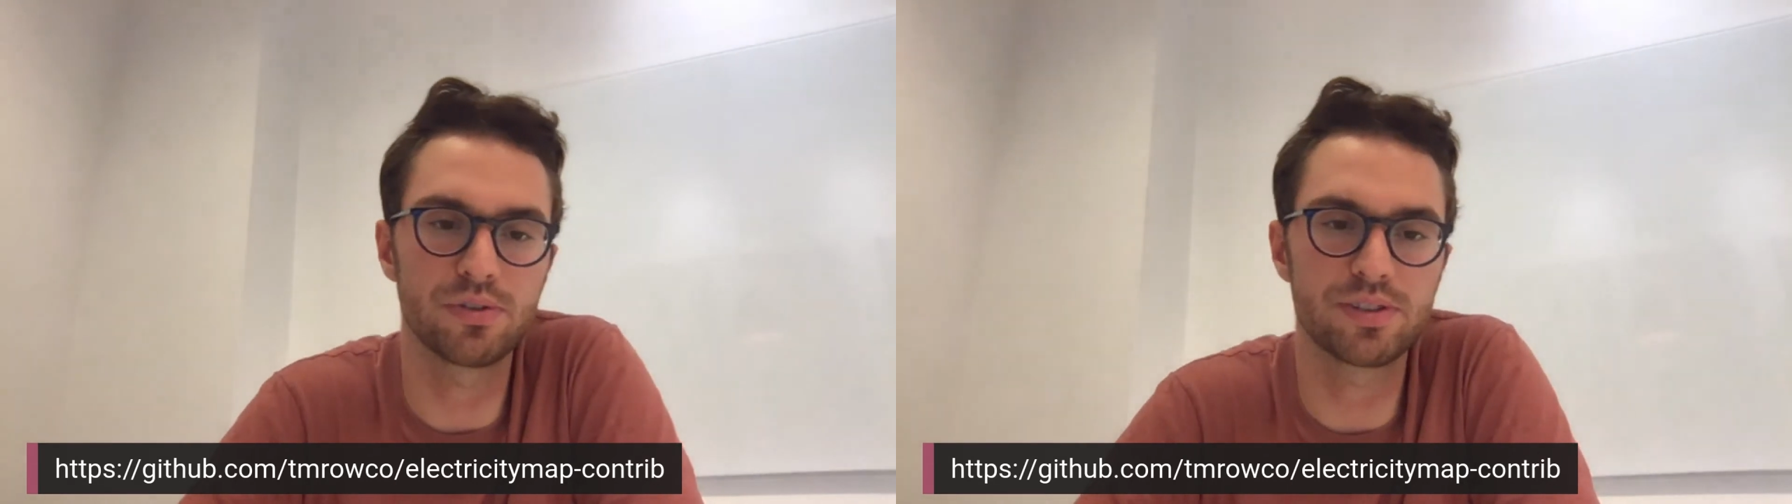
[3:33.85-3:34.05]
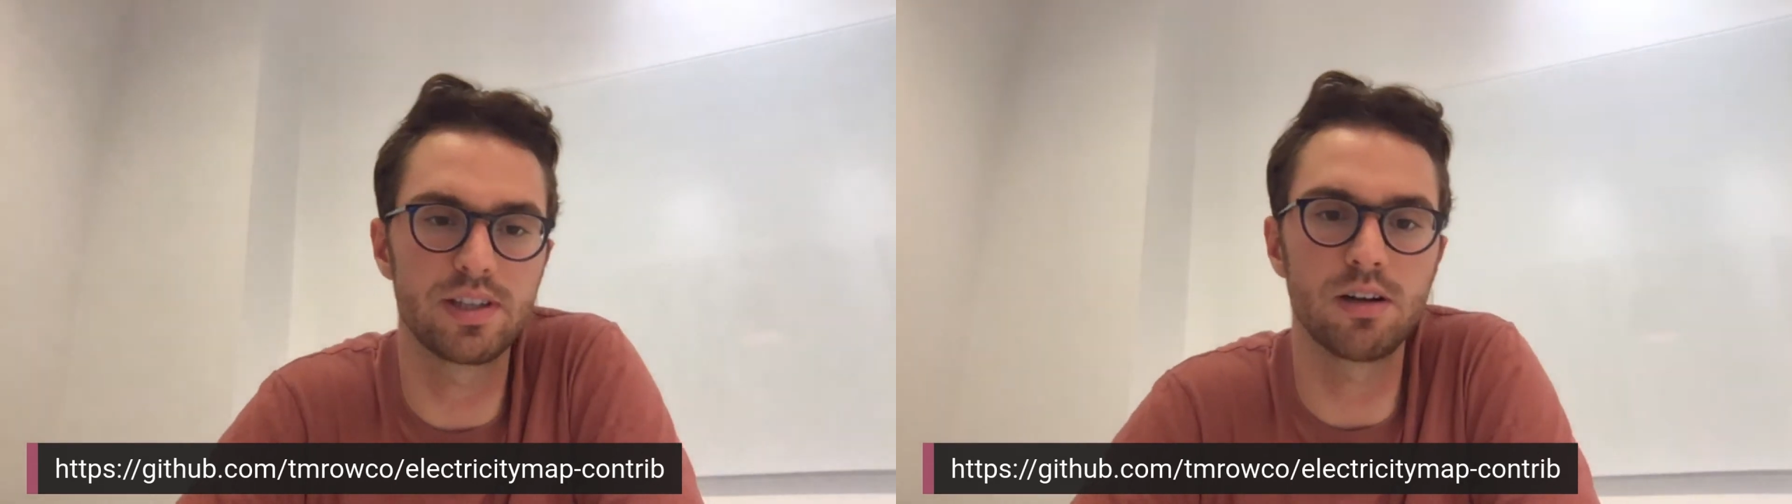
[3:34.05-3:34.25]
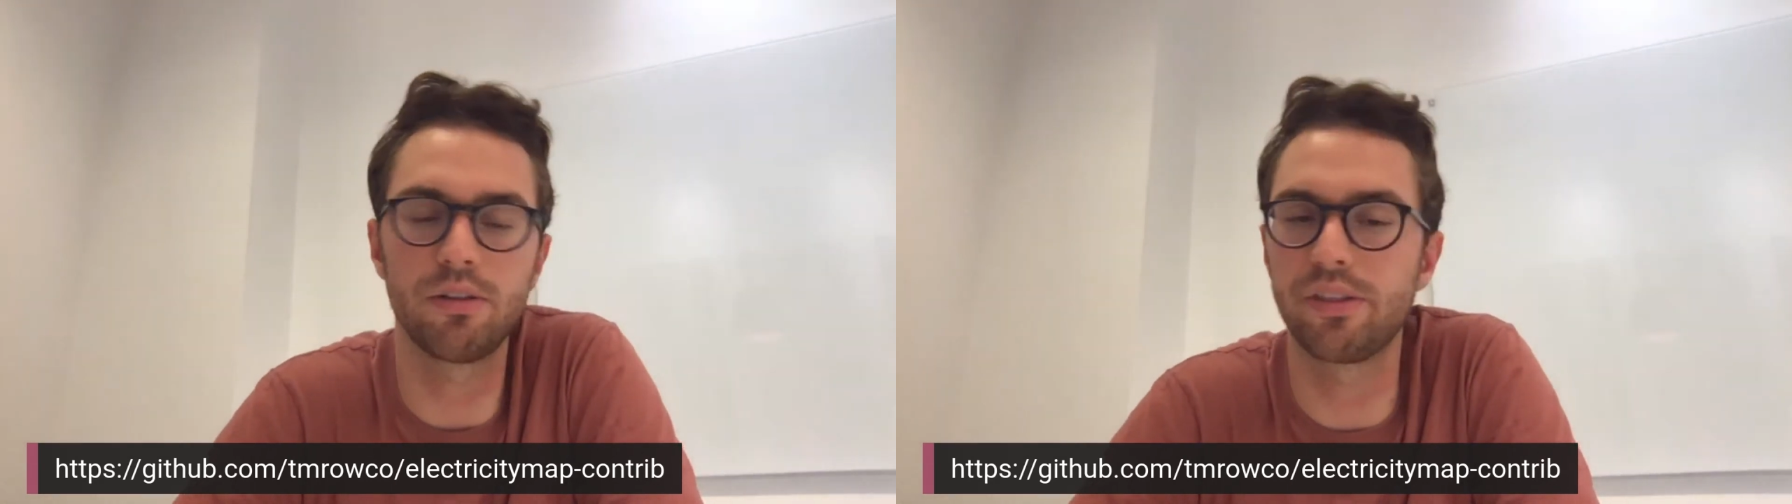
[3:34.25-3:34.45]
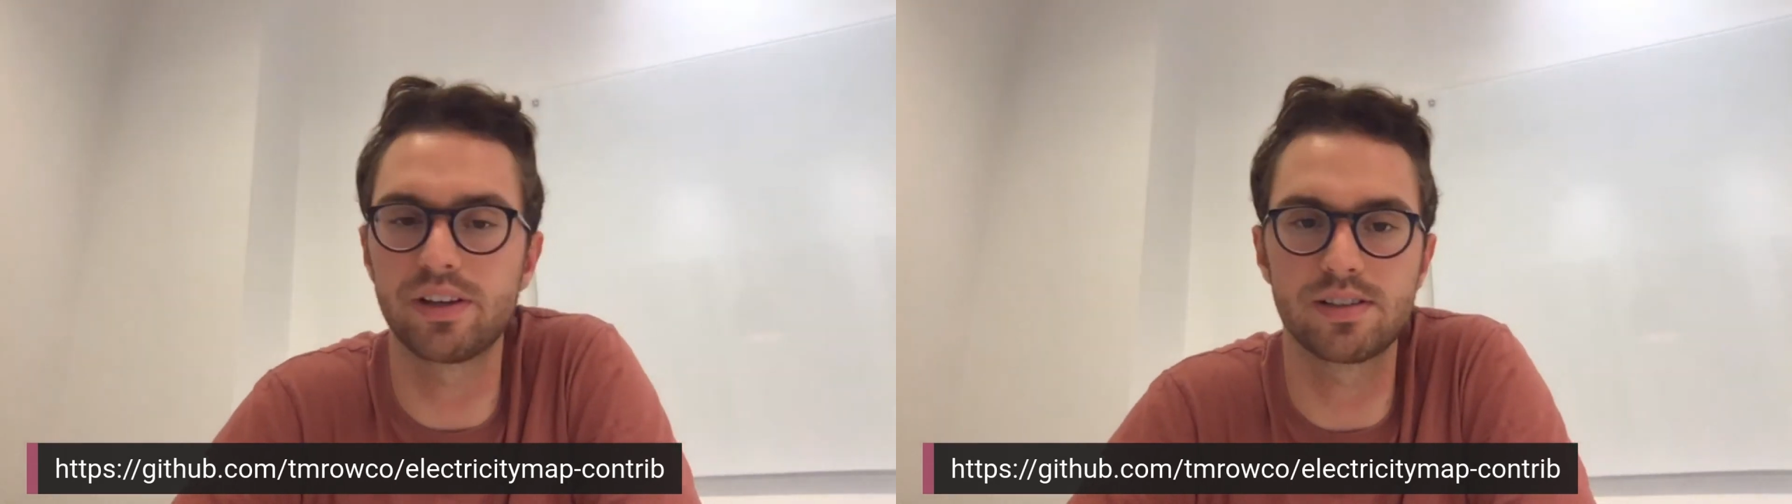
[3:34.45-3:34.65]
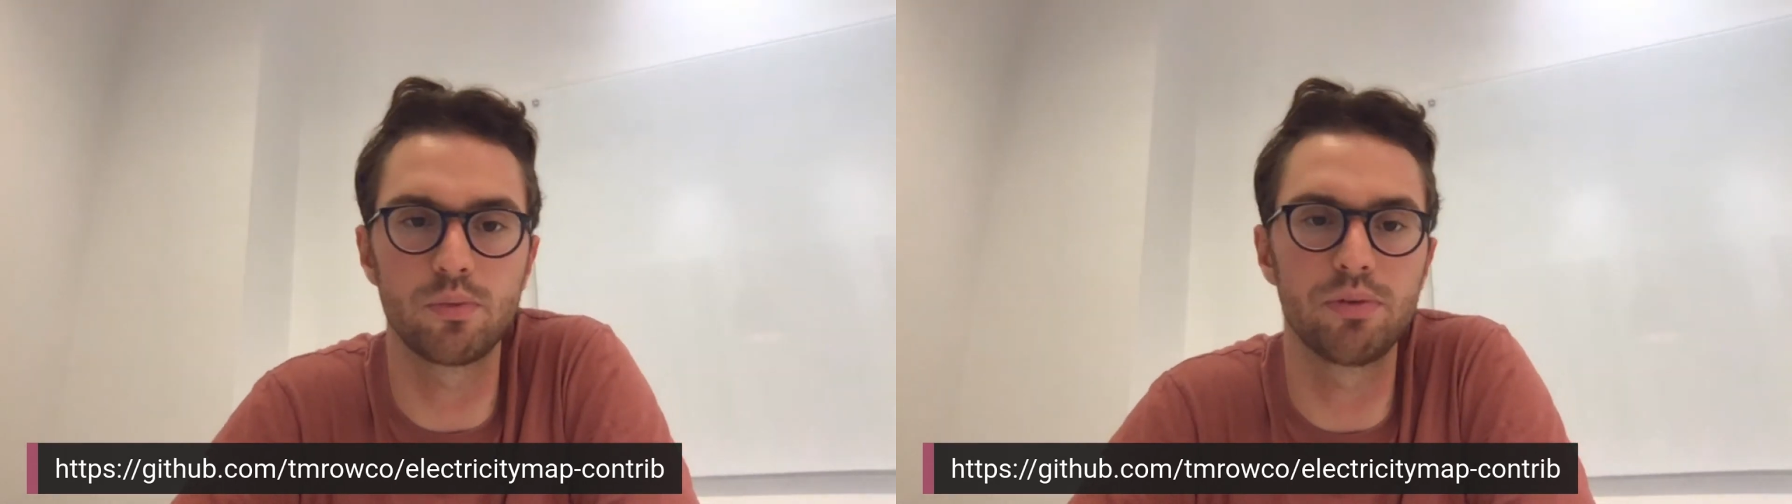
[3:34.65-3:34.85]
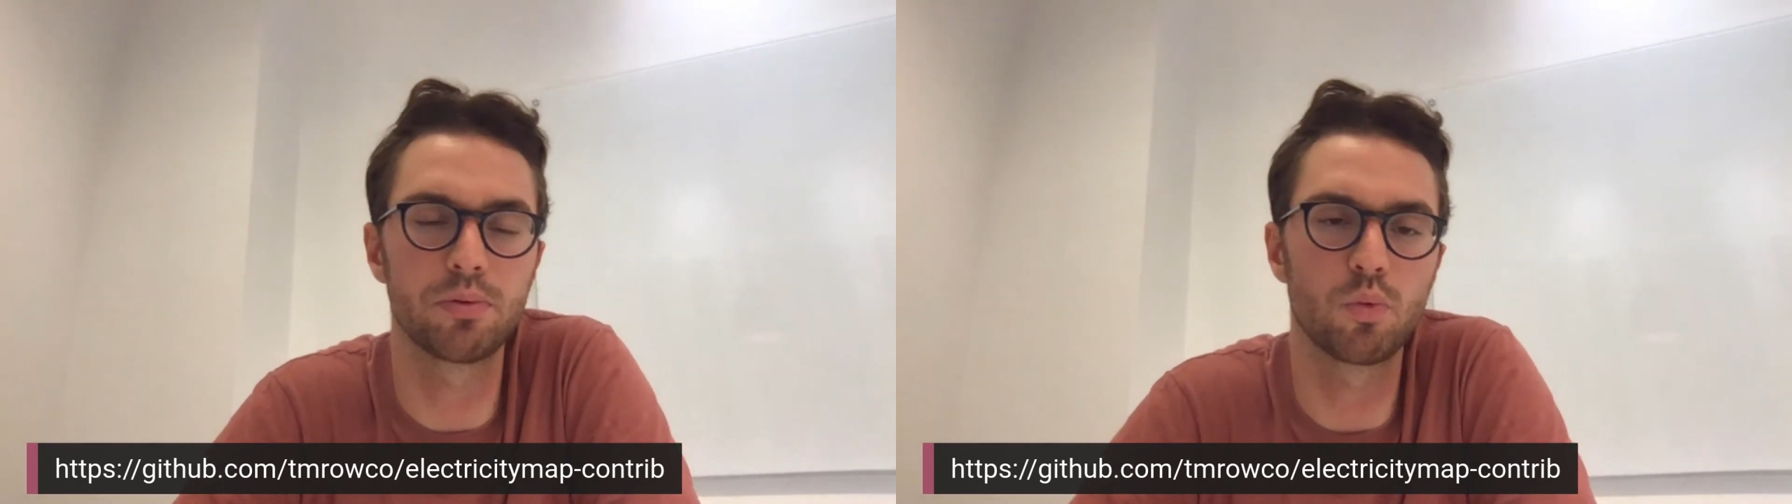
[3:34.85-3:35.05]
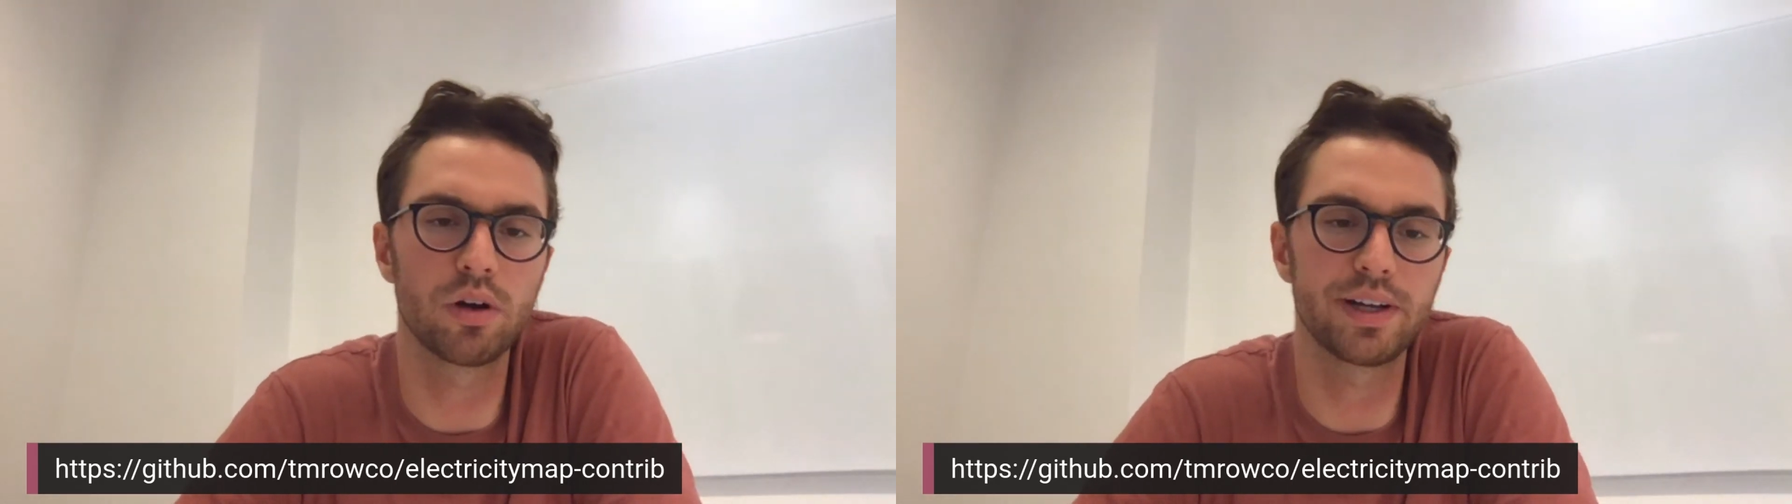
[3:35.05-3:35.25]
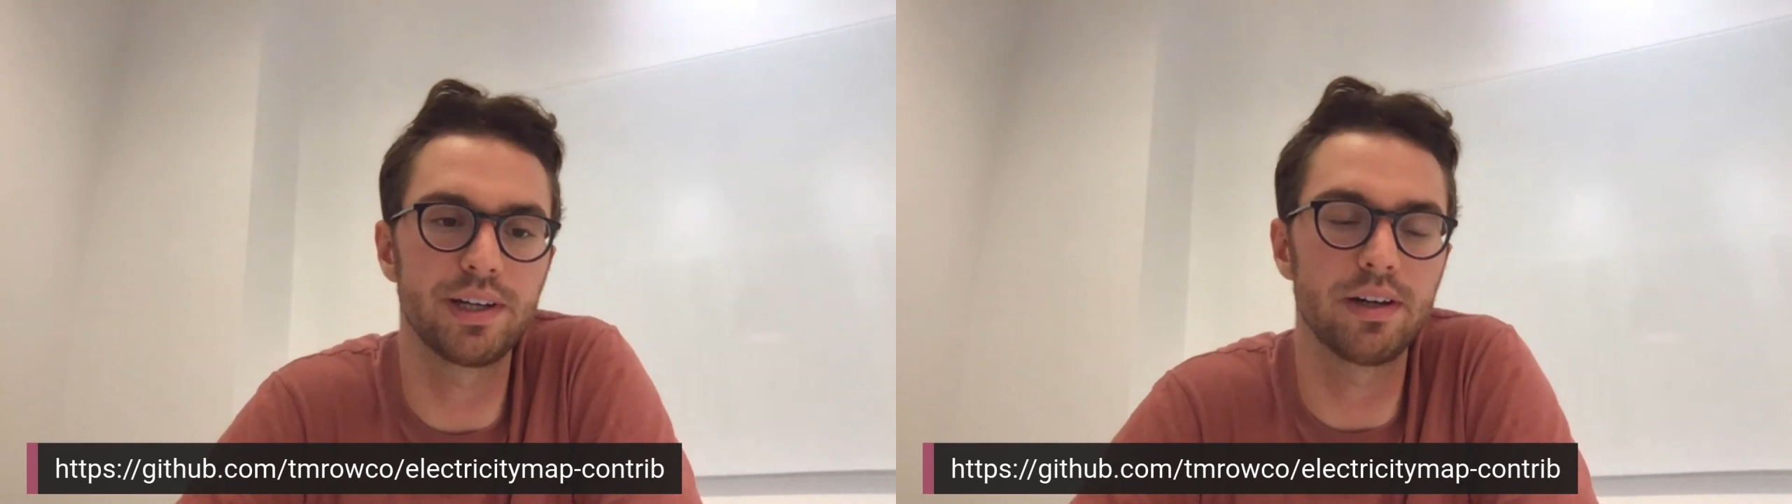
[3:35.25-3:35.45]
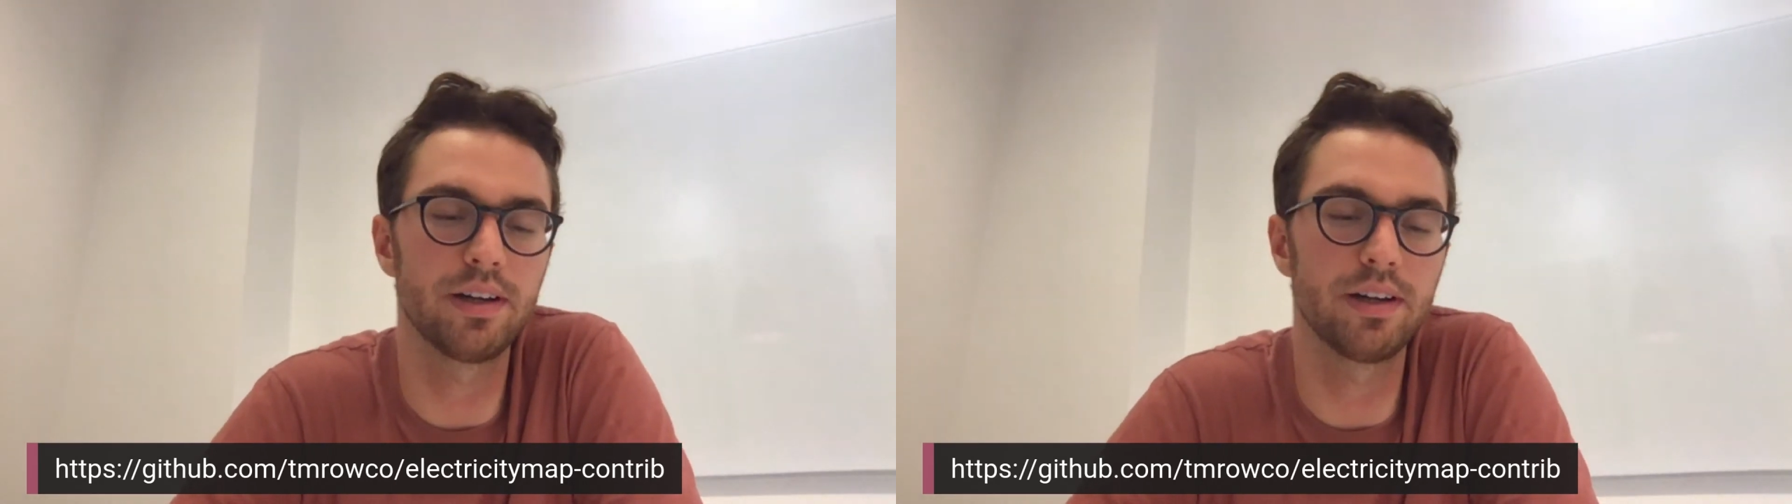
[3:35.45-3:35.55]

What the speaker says: You'll see all the things that we've been working